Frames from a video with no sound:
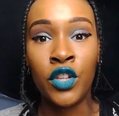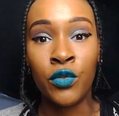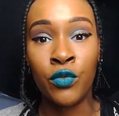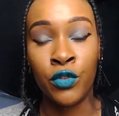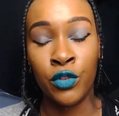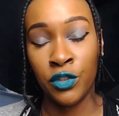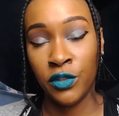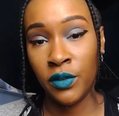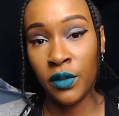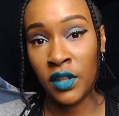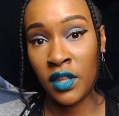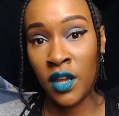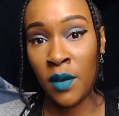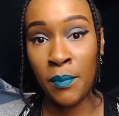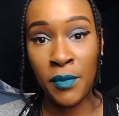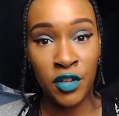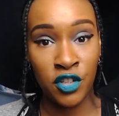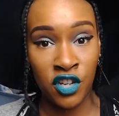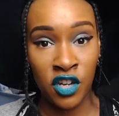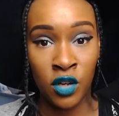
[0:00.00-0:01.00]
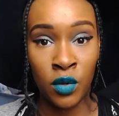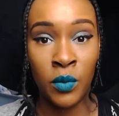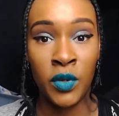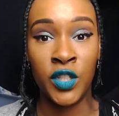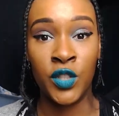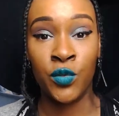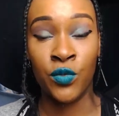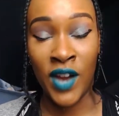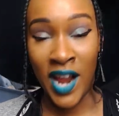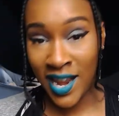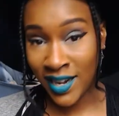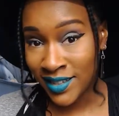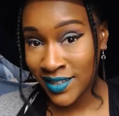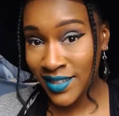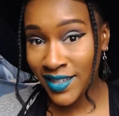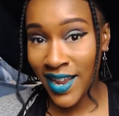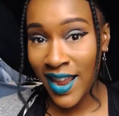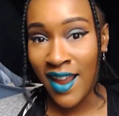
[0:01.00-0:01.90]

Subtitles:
the musical was Rent,